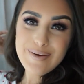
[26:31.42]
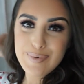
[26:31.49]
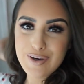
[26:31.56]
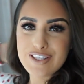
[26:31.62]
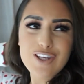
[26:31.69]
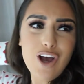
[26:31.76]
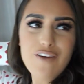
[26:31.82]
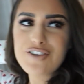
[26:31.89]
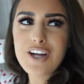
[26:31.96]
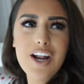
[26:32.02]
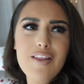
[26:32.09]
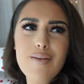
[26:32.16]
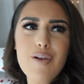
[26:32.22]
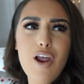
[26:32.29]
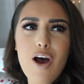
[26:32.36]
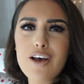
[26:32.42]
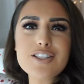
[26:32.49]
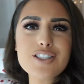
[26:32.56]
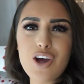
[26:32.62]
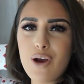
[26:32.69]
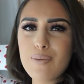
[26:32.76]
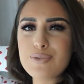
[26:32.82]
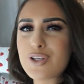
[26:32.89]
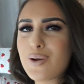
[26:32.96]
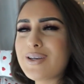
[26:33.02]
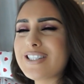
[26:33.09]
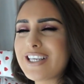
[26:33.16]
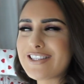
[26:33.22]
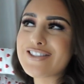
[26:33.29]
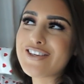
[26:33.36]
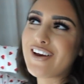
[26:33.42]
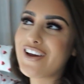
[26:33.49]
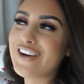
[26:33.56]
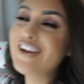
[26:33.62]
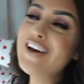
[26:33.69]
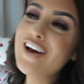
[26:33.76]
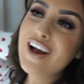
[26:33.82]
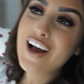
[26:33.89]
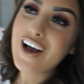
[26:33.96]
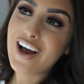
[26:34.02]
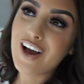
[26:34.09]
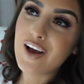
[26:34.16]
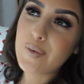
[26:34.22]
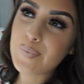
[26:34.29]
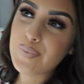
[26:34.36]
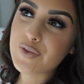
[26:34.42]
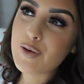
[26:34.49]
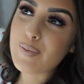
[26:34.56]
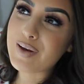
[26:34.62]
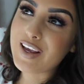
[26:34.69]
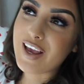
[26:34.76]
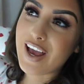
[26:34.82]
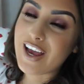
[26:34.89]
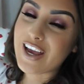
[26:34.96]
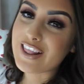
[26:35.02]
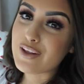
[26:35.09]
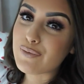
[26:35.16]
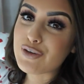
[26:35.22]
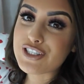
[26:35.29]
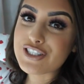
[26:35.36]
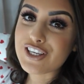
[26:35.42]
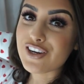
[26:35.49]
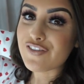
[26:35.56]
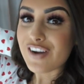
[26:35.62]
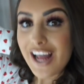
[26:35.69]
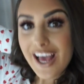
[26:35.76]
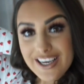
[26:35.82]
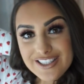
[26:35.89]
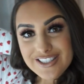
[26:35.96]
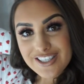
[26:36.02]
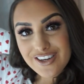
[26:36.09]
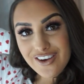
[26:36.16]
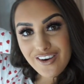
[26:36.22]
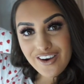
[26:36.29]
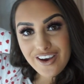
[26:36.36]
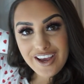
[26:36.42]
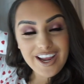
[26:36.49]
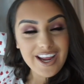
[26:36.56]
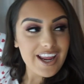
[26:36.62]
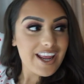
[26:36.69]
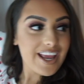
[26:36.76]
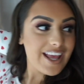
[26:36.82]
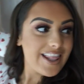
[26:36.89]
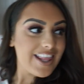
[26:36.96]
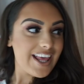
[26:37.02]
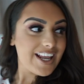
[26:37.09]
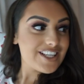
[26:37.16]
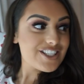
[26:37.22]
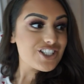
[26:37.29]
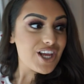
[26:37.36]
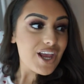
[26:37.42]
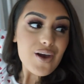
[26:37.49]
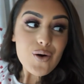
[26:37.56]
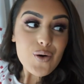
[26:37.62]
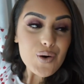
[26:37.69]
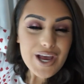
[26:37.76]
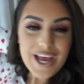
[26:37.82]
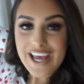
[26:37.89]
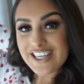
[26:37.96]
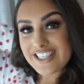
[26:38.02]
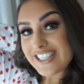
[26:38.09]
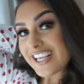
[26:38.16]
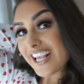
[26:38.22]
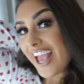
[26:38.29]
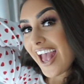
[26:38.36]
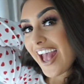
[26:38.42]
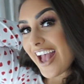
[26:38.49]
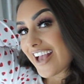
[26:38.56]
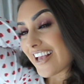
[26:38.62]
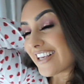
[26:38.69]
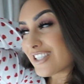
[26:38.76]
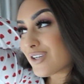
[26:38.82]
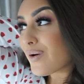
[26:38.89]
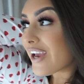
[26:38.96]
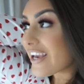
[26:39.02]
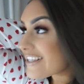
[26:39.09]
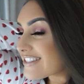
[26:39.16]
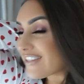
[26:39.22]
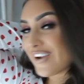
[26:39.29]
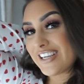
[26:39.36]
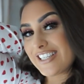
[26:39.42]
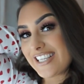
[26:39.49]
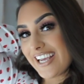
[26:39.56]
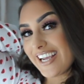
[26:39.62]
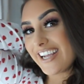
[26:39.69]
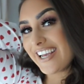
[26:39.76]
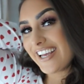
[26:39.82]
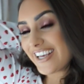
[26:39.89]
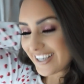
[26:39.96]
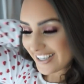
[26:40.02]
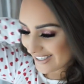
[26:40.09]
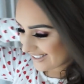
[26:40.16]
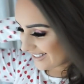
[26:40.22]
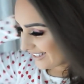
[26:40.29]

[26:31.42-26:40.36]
because I've done it the last time, so it's his turn. Yeah, and then we're just gonna relax tonight and then chill, and yeah, quite exciting.